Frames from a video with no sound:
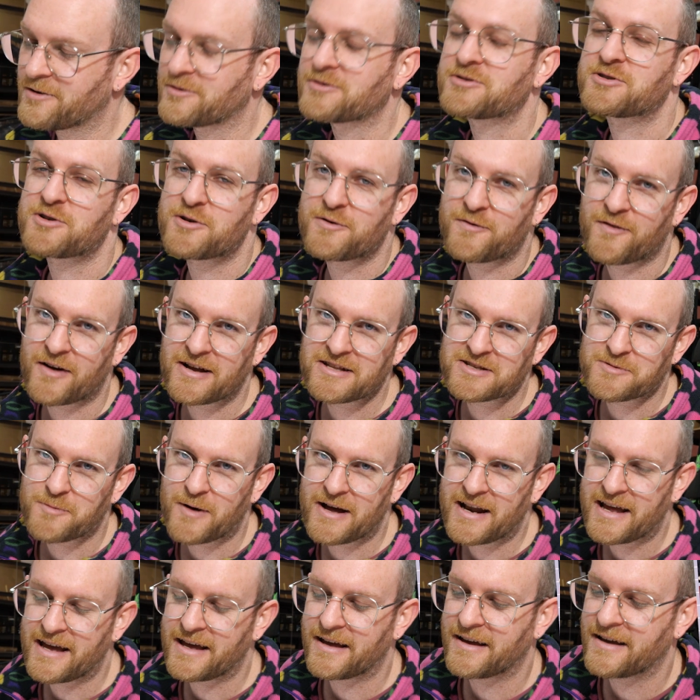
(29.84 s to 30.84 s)
or 2 friends'
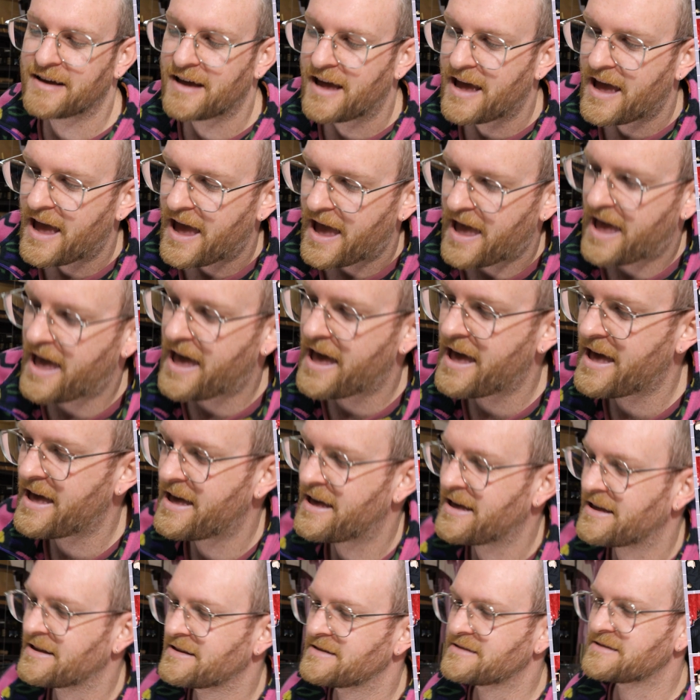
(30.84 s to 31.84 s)
wedding,
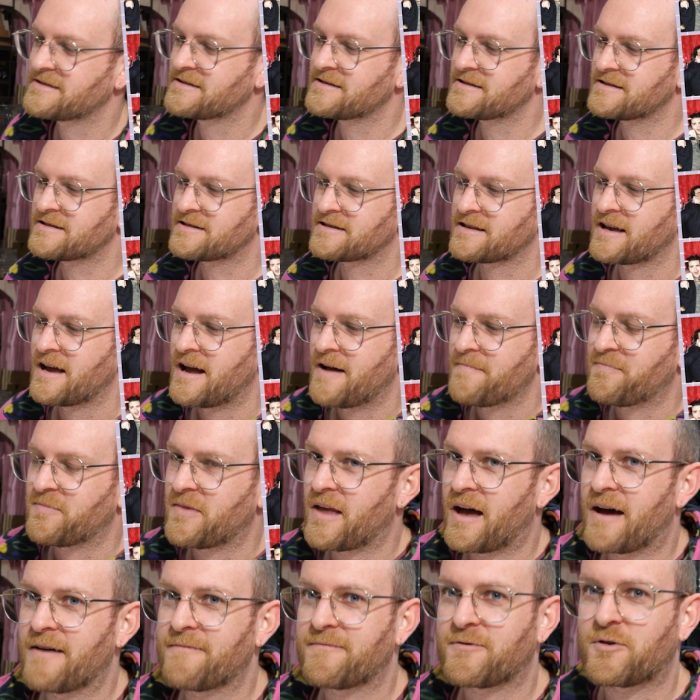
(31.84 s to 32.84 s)
and
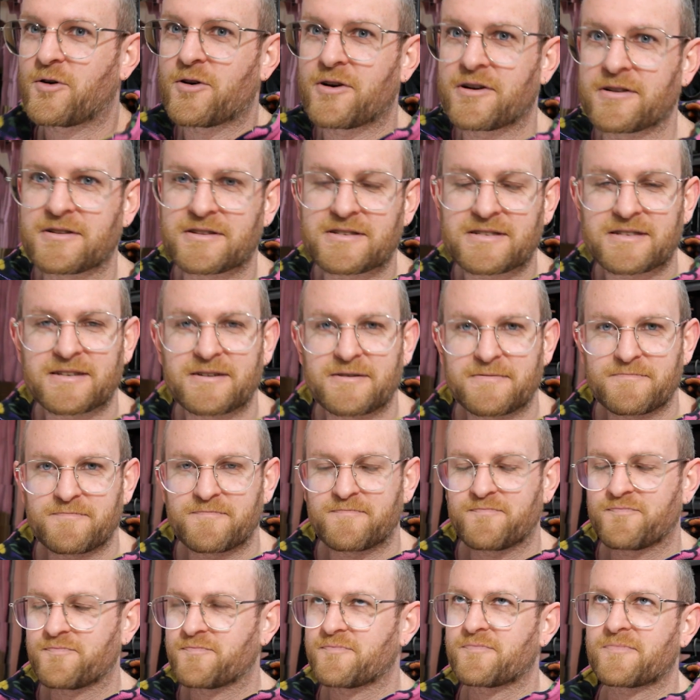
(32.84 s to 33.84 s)
I've got
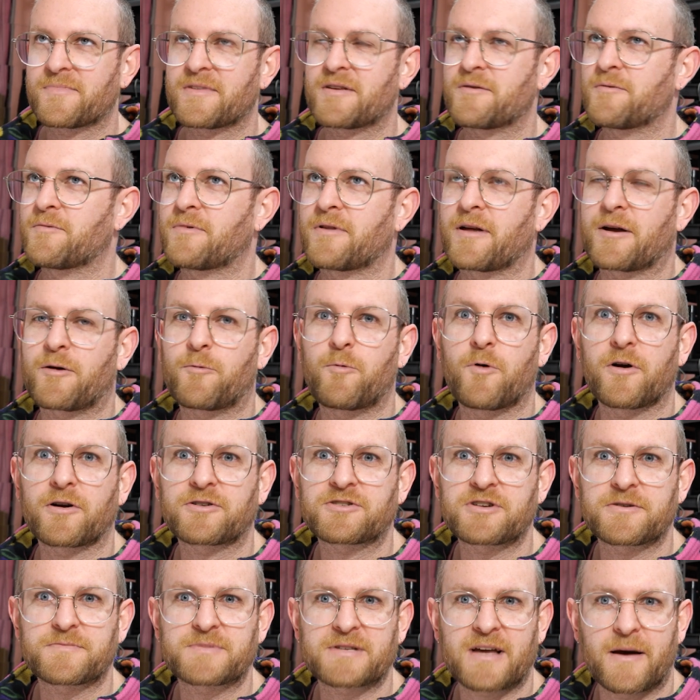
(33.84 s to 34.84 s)
some like
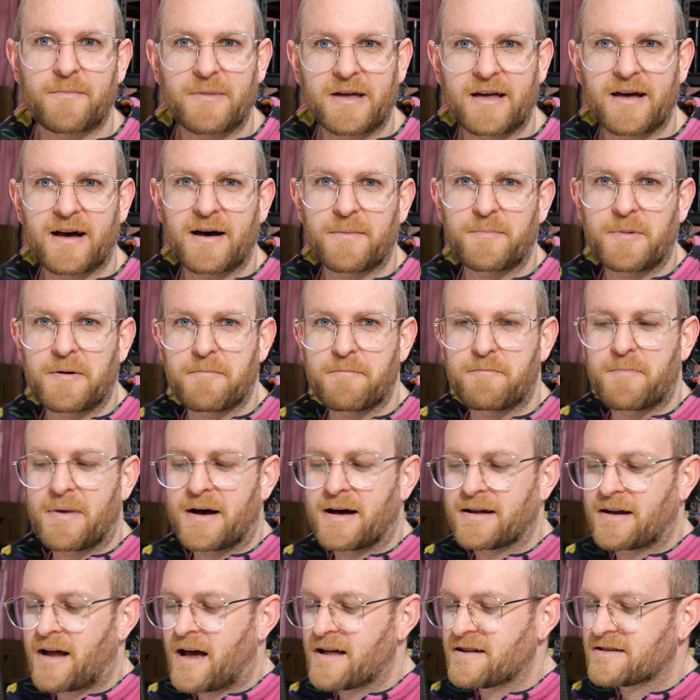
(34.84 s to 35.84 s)
workshops coming up,
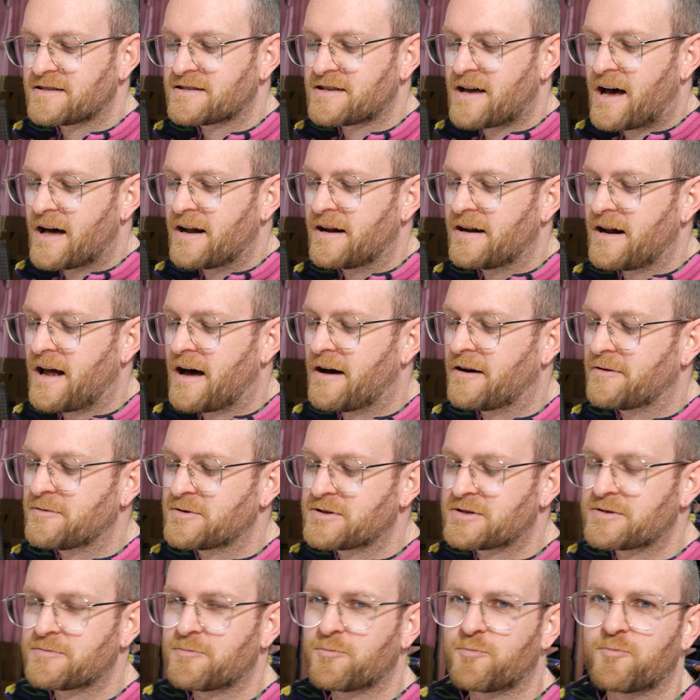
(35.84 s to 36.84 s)
but I decided I
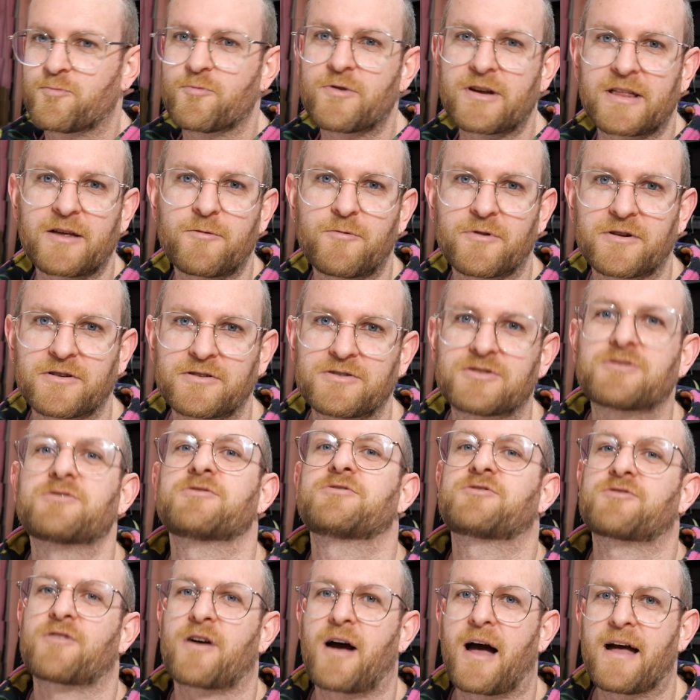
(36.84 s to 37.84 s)
really wanted to
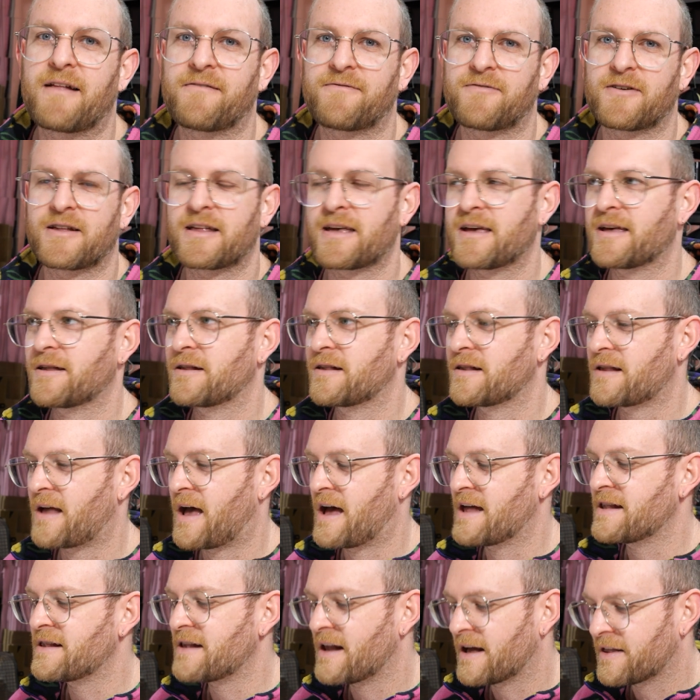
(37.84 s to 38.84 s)
try and fit in
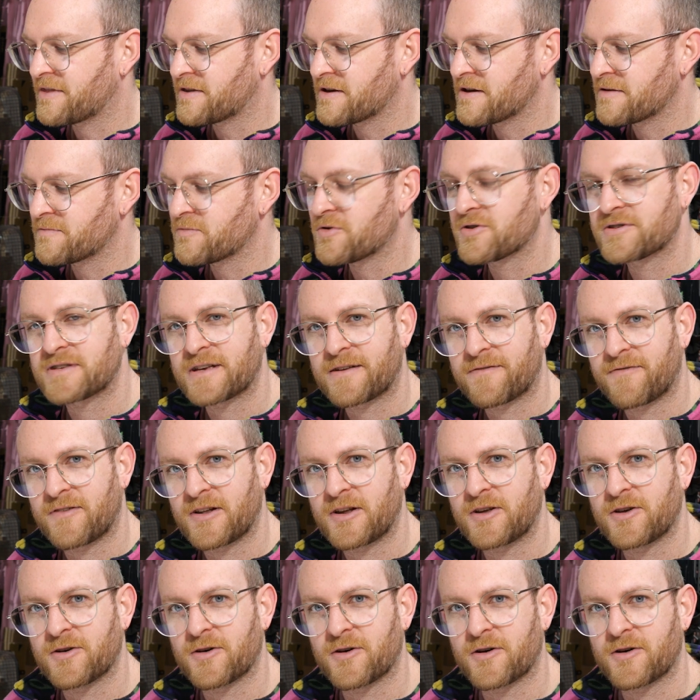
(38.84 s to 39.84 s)
another music
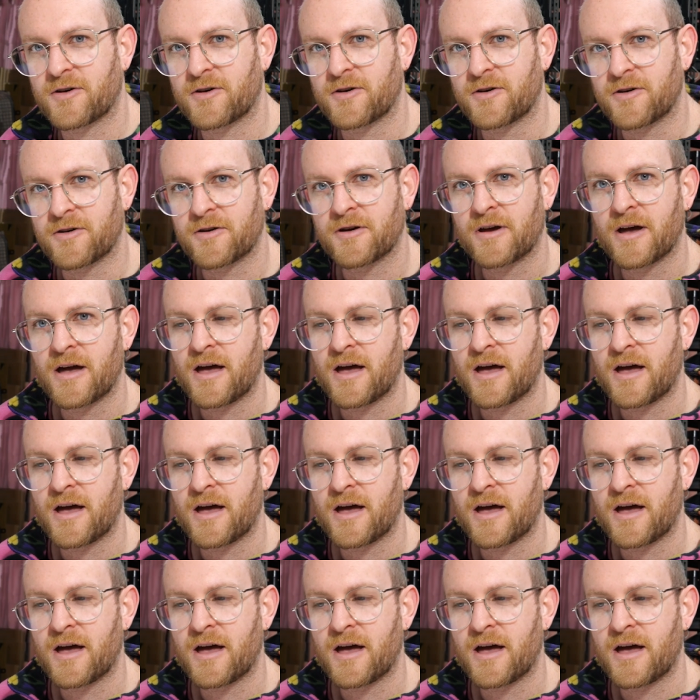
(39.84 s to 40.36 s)
video